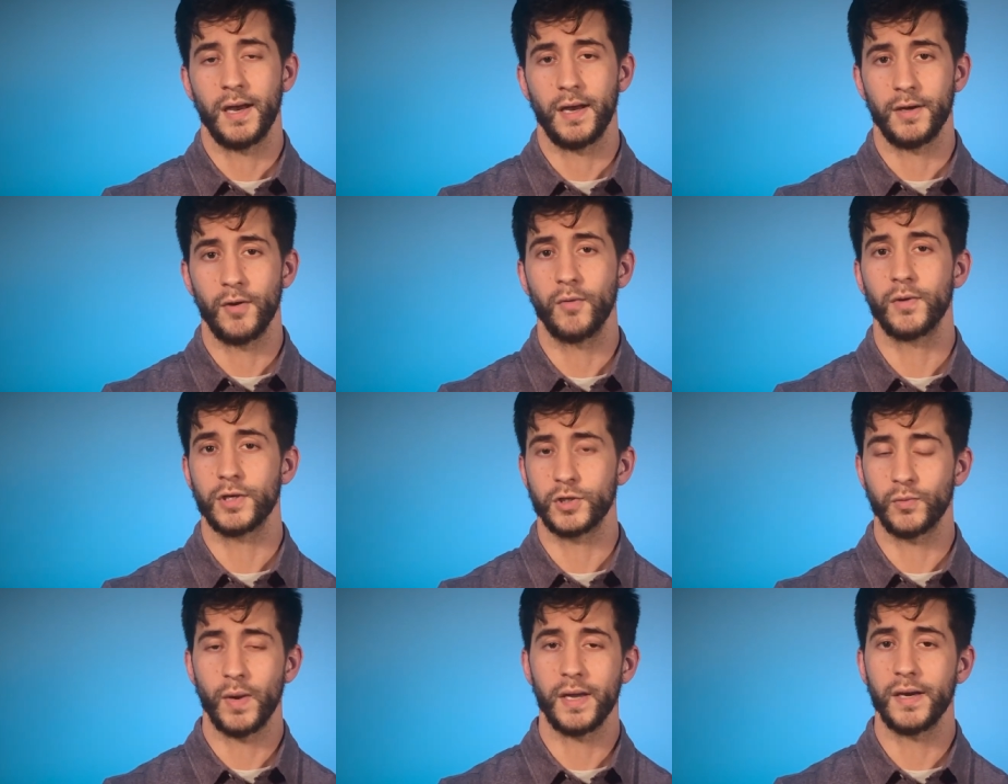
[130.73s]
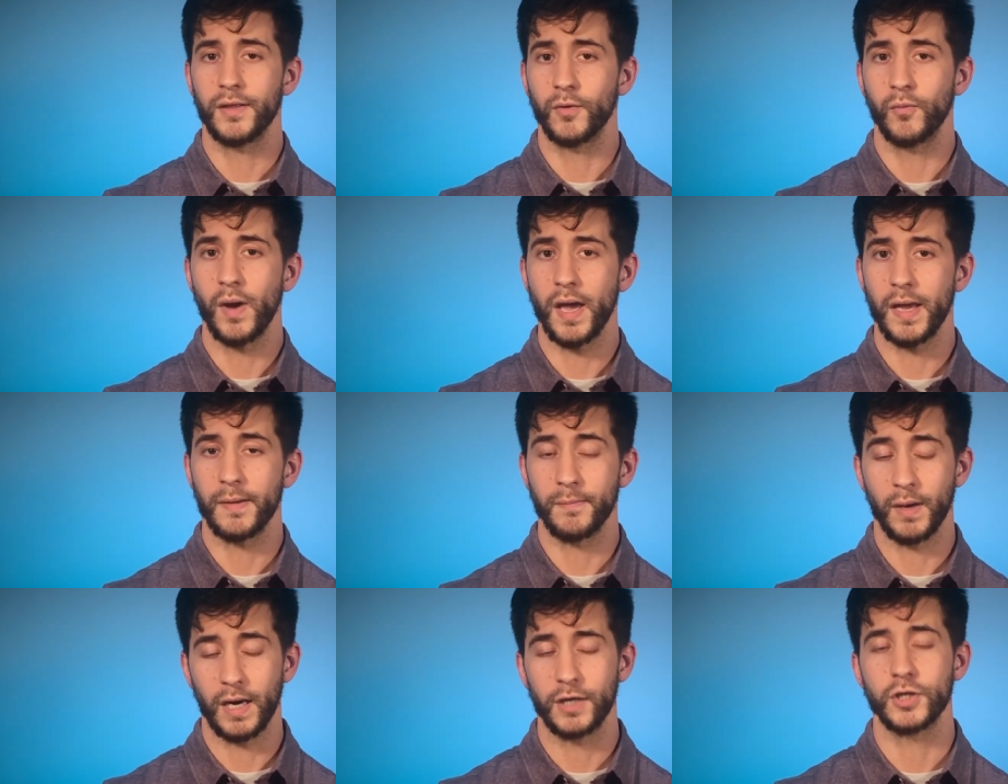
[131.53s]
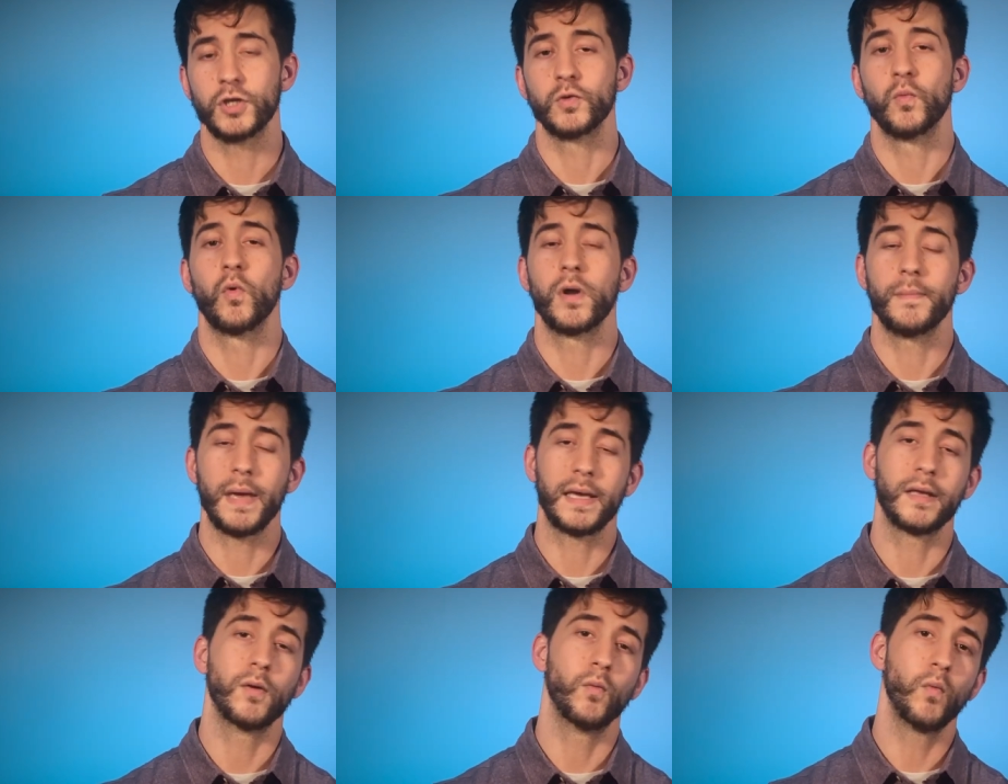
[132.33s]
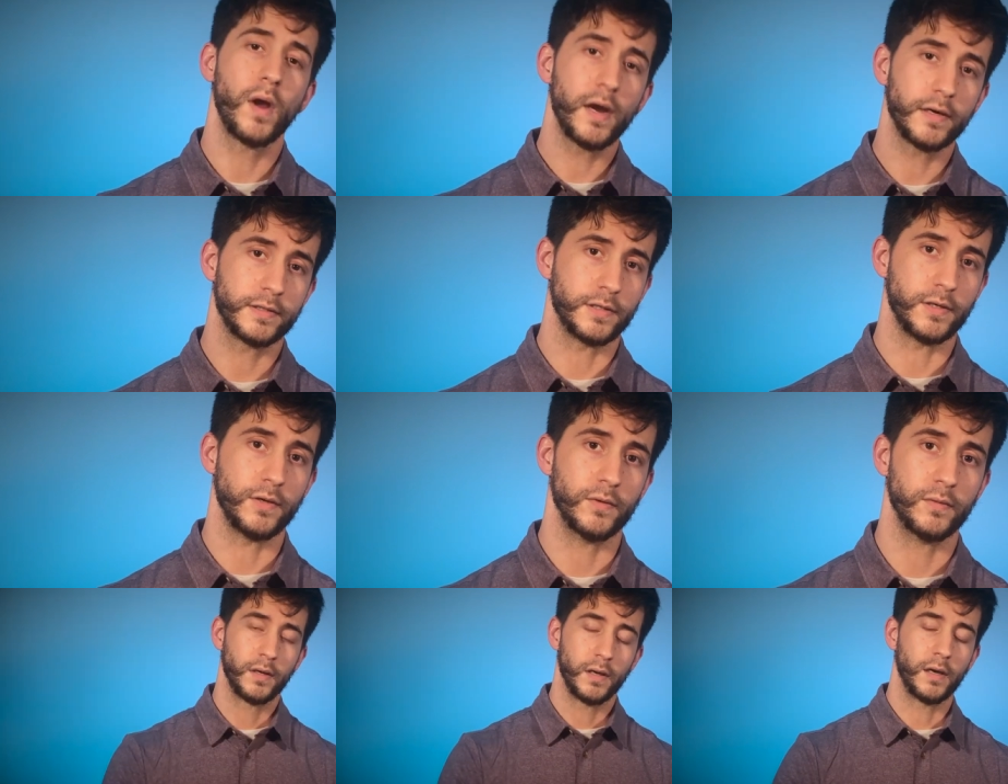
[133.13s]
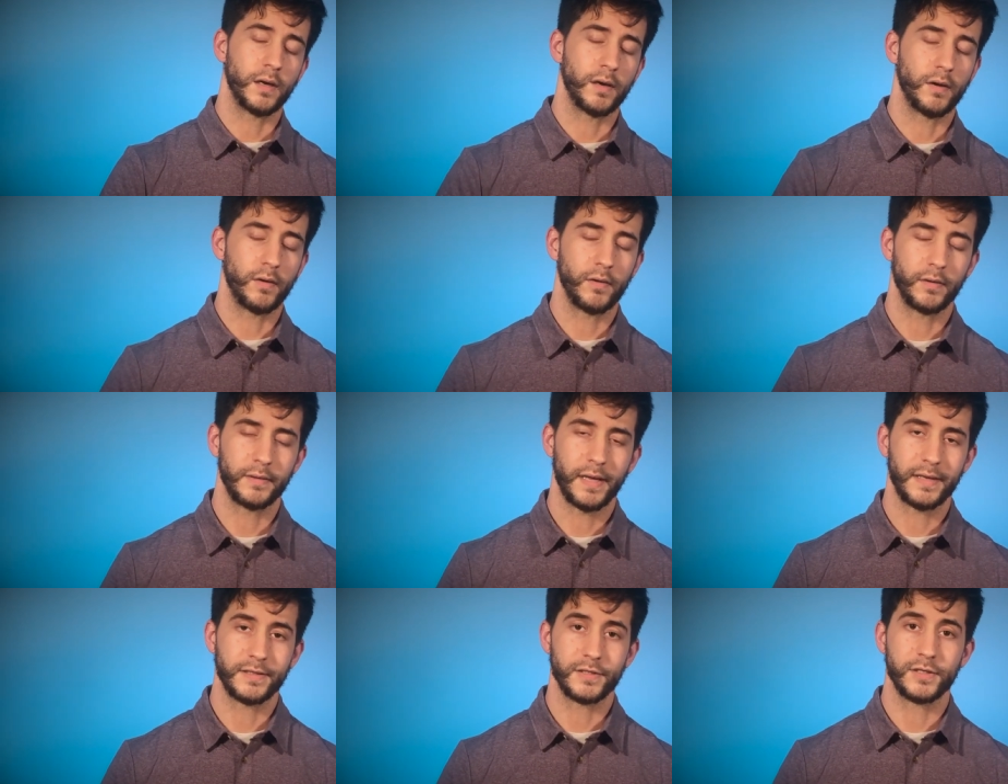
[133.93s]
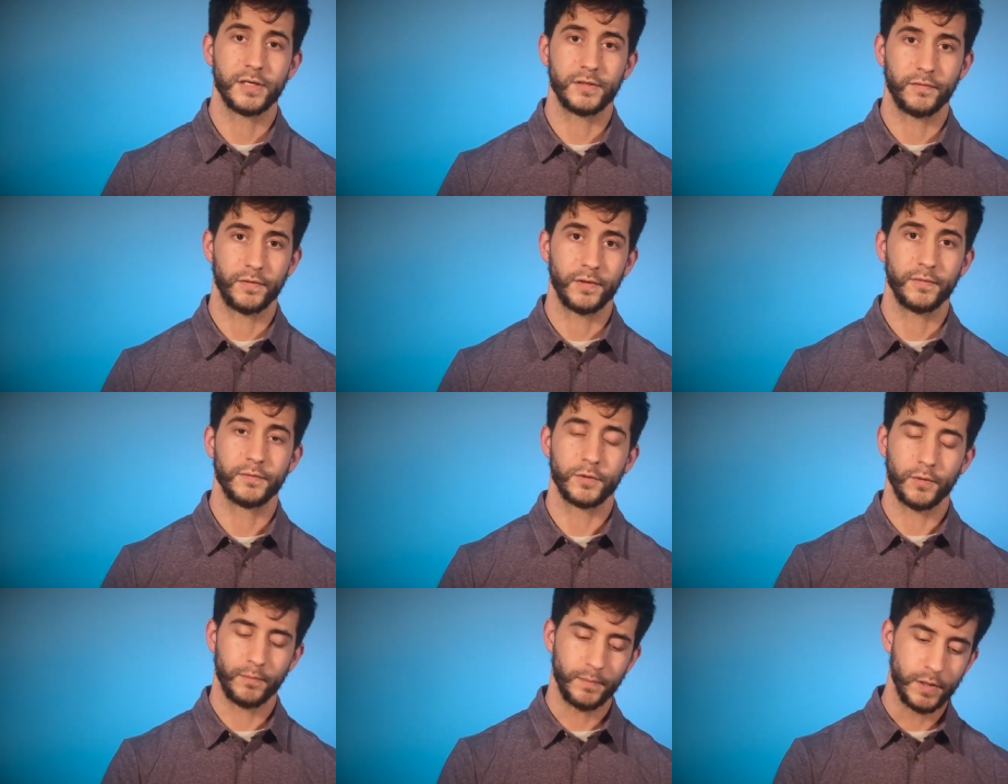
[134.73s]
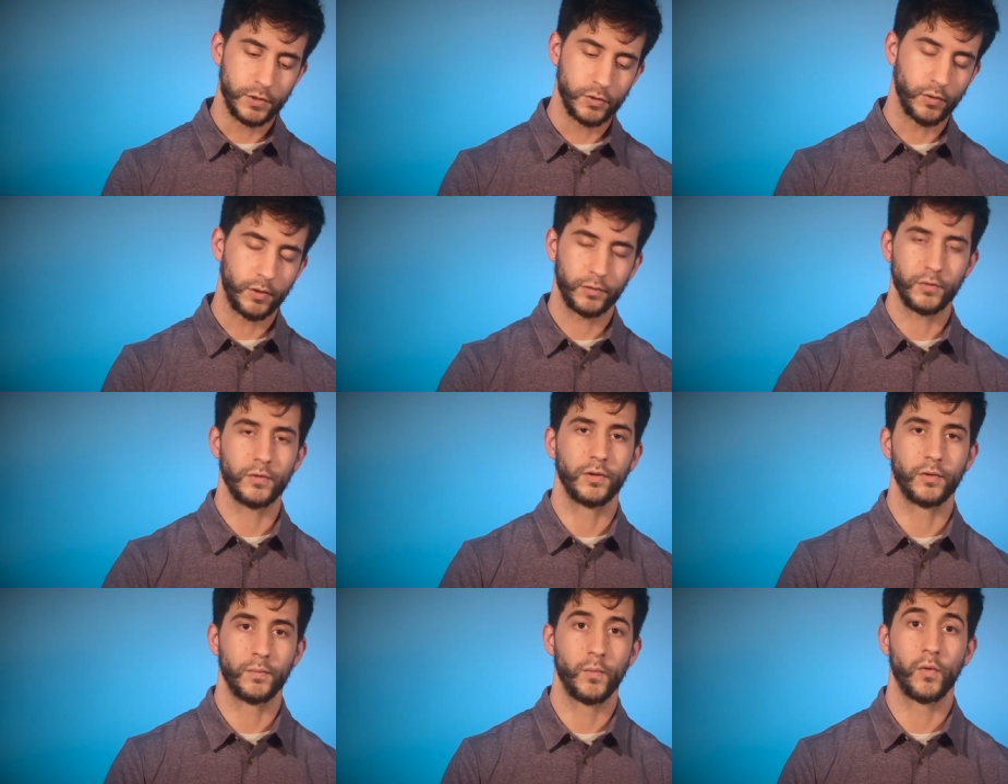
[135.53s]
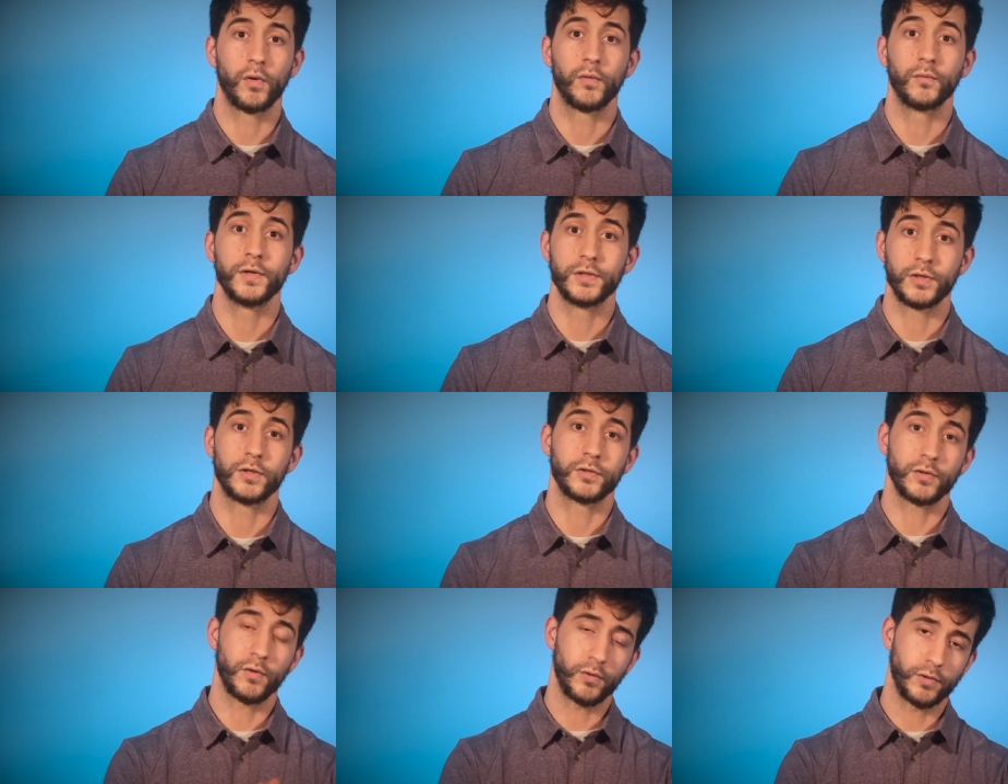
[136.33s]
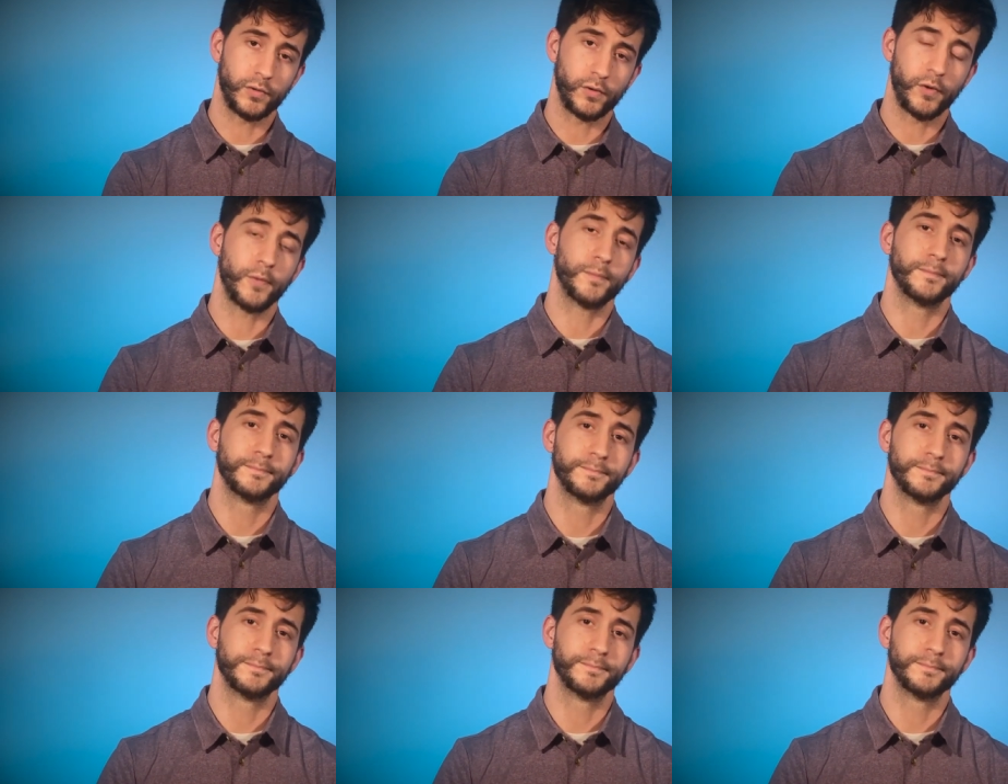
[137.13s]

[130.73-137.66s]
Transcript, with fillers: I don't want to sway it either way, but I just want to make it aware to you on that decision for you. So be sure to do a little more research on your own.